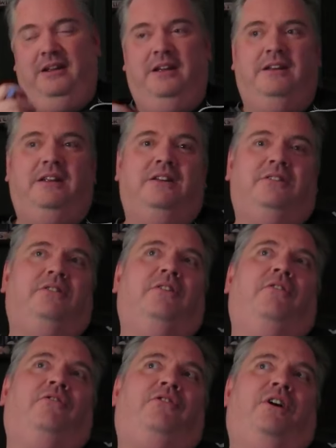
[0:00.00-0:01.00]
it, it
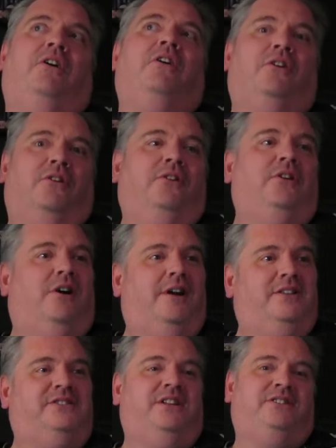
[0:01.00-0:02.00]
very early on
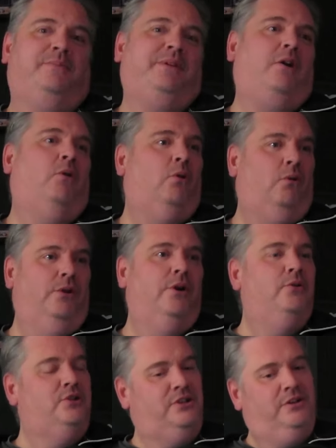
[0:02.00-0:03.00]
it sets up that whole
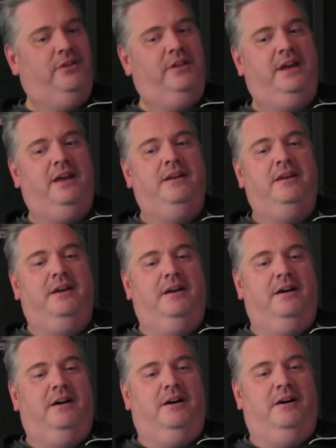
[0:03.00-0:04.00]
notion that
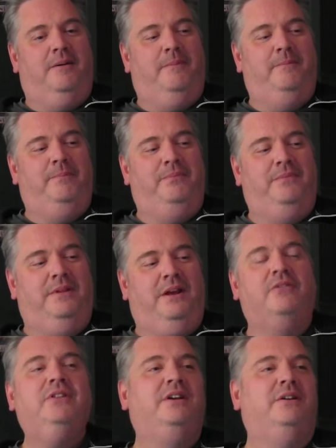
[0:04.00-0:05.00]
um,
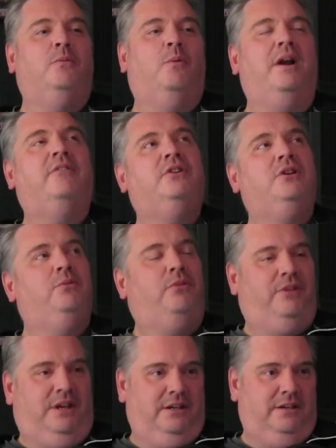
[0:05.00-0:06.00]
everything, whatever you
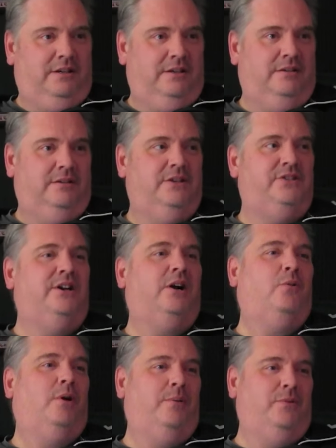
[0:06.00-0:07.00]
think, is not
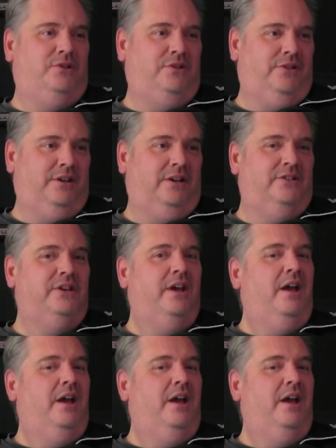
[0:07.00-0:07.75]
quite what you think it is.